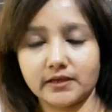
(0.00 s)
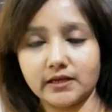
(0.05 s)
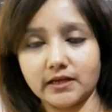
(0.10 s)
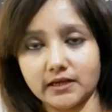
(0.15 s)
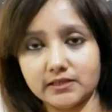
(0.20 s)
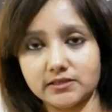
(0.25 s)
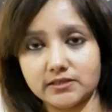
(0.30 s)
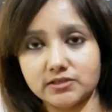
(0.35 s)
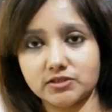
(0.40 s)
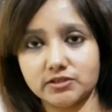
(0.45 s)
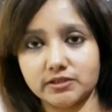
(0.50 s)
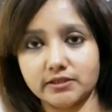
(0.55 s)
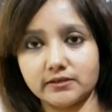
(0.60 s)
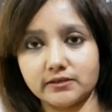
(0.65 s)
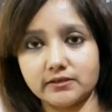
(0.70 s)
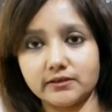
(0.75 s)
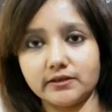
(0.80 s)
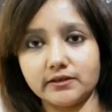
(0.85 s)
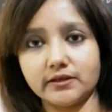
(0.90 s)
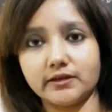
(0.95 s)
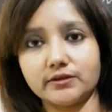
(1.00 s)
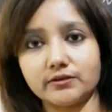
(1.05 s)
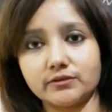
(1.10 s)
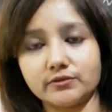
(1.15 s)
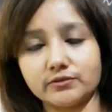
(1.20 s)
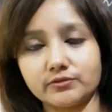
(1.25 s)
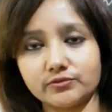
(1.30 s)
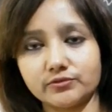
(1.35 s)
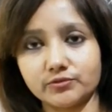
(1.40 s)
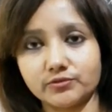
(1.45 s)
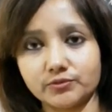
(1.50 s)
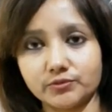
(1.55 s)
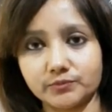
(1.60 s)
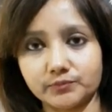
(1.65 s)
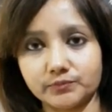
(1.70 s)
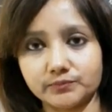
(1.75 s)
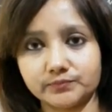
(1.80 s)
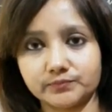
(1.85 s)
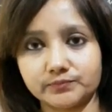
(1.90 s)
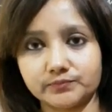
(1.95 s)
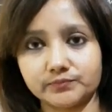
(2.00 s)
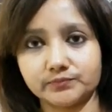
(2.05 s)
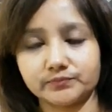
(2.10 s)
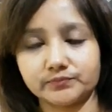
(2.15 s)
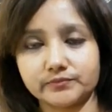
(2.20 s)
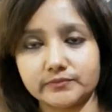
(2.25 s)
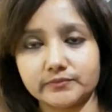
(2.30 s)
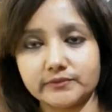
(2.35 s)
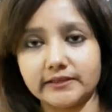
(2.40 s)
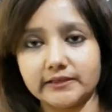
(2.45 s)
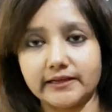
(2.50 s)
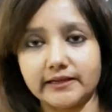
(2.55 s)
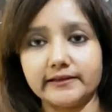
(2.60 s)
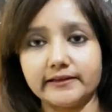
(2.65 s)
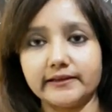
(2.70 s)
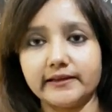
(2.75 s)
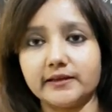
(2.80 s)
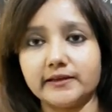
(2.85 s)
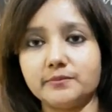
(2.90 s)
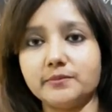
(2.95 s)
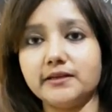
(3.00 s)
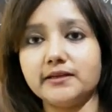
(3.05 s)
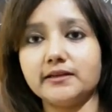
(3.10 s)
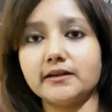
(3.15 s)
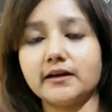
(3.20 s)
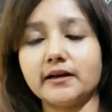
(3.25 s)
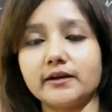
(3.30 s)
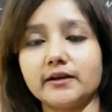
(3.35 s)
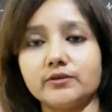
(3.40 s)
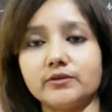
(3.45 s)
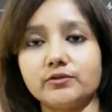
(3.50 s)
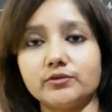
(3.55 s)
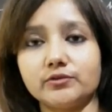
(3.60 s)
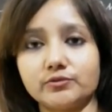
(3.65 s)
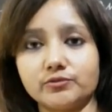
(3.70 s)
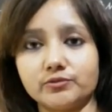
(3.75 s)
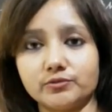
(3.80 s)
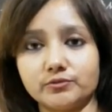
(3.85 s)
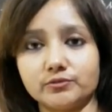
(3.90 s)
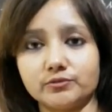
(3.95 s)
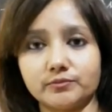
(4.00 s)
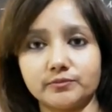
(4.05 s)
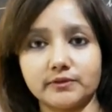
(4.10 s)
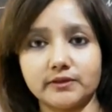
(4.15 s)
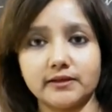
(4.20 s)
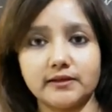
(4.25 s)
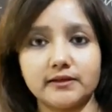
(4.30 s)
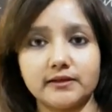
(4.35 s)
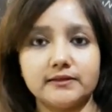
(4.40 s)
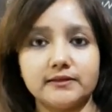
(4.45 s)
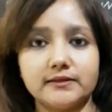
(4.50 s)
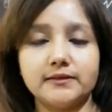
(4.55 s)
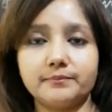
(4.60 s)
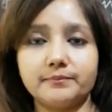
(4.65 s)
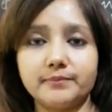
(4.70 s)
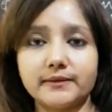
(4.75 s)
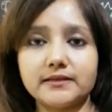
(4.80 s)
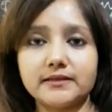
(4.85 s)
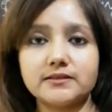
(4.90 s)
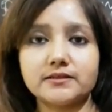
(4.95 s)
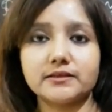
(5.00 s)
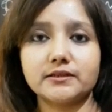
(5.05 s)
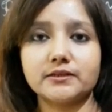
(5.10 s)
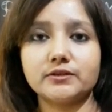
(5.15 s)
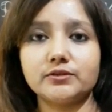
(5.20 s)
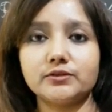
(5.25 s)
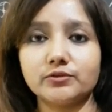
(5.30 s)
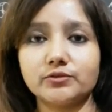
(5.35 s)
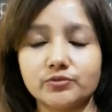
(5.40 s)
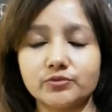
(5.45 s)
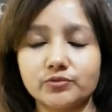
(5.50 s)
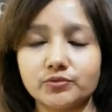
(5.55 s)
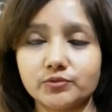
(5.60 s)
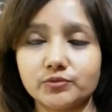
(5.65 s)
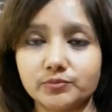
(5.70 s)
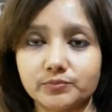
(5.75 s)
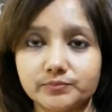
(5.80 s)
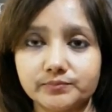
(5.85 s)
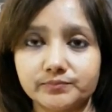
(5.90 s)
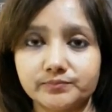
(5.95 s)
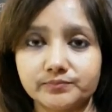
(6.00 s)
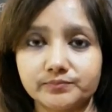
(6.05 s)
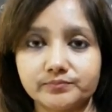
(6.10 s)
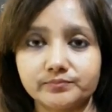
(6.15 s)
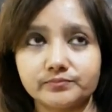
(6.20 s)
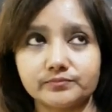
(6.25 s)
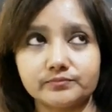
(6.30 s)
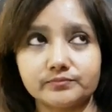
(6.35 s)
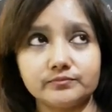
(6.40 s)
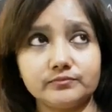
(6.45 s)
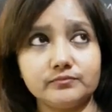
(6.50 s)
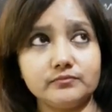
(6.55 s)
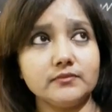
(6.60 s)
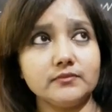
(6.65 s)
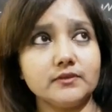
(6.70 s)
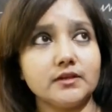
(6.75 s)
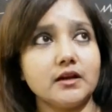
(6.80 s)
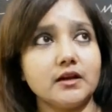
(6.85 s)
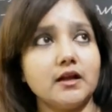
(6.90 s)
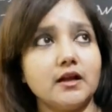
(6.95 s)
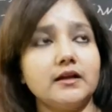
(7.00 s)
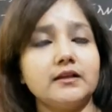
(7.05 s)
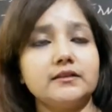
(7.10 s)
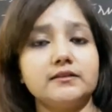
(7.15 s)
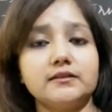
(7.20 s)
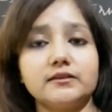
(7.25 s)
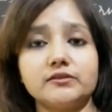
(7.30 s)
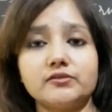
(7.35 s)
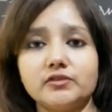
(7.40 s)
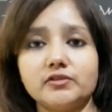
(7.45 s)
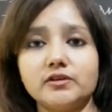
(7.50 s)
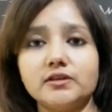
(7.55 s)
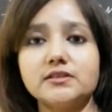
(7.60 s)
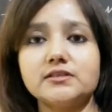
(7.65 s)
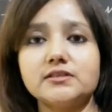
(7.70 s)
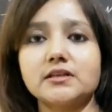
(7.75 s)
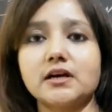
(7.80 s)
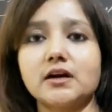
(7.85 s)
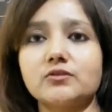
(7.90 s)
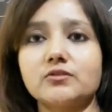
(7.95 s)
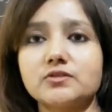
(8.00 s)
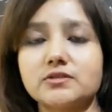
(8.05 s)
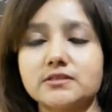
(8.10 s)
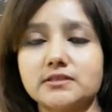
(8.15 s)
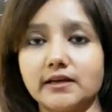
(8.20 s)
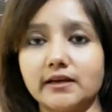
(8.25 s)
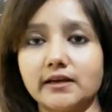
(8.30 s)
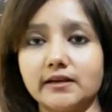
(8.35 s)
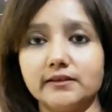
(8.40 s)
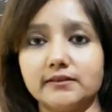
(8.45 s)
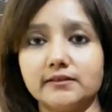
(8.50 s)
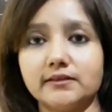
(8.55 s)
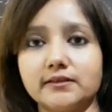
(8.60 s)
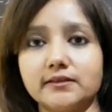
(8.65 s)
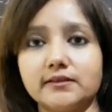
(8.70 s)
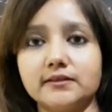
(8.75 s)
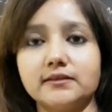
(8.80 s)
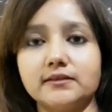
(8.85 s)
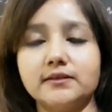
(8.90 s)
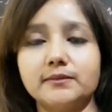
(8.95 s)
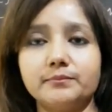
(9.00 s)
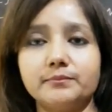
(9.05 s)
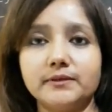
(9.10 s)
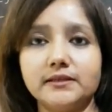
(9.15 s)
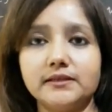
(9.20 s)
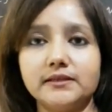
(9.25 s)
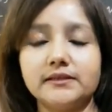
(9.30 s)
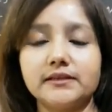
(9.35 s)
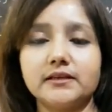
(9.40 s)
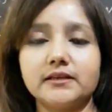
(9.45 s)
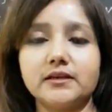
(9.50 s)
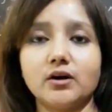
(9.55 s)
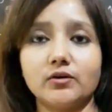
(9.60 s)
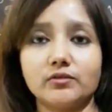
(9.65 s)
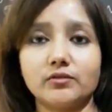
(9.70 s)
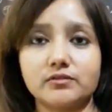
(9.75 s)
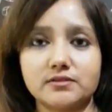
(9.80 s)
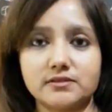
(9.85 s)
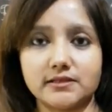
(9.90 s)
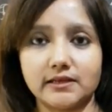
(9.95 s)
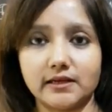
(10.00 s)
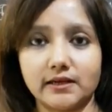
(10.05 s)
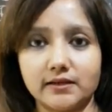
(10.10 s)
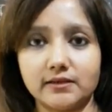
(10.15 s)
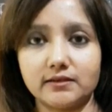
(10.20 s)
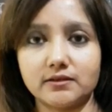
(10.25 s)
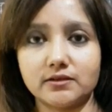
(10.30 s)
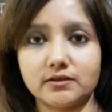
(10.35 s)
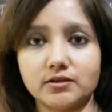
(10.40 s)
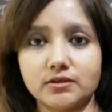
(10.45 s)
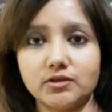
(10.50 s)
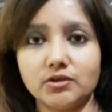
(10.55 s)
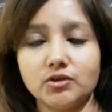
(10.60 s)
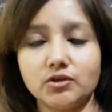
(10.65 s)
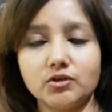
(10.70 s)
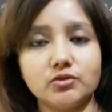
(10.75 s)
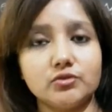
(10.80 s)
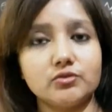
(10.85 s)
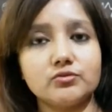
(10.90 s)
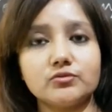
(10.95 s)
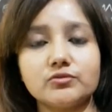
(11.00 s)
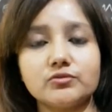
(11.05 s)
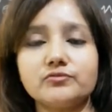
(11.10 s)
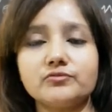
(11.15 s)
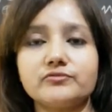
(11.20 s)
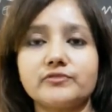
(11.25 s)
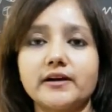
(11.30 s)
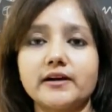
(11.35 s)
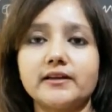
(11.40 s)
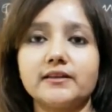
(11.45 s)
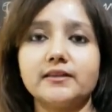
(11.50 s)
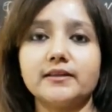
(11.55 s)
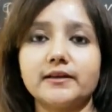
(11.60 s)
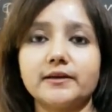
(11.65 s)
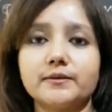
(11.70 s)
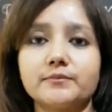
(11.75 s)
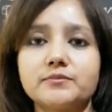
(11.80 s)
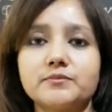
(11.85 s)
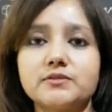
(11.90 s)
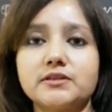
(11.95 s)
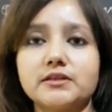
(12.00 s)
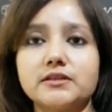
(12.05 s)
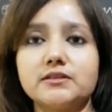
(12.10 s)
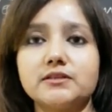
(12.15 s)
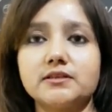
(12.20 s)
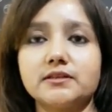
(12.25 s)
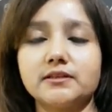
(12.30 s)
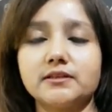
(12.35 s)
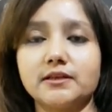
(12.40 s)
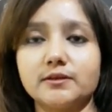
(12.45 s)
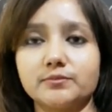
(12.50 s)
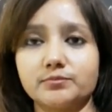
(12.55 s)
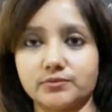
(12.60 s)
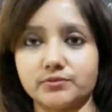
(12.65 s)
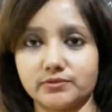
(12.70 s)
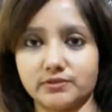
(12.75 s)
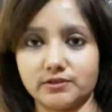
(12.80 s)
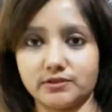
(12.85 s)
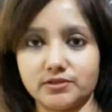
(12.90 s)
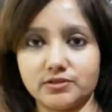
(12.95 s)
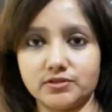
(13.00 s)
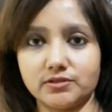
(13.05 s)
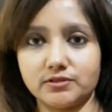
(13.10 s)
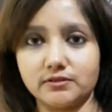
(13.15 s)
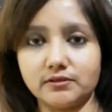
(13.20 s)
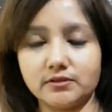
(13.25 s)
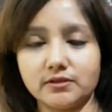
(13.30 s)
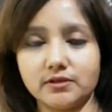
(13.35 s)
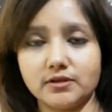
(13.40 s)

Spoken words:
a chair in your room, an almirah in your room, the bed in your room, the trees outside, the building outside. You don't find them changing their position